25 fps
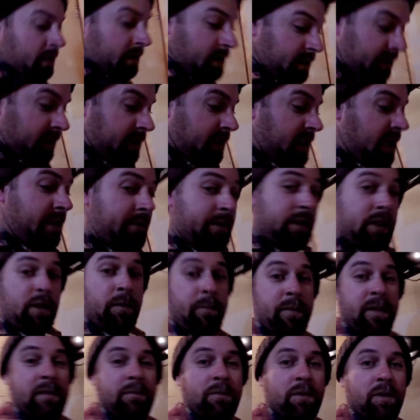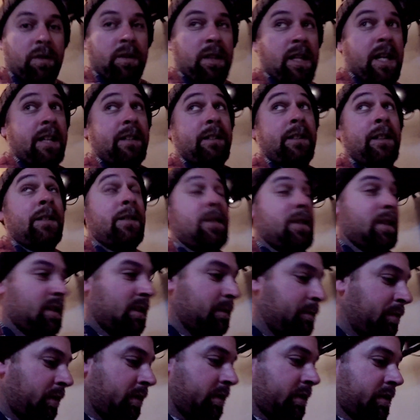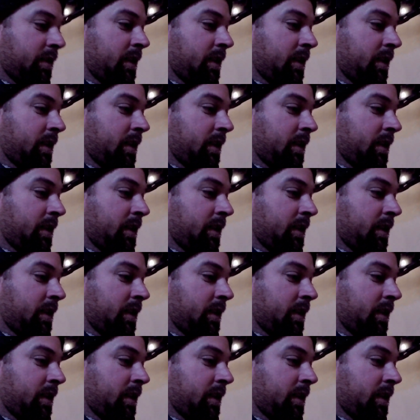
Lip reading: and have a little bit more light than just the porch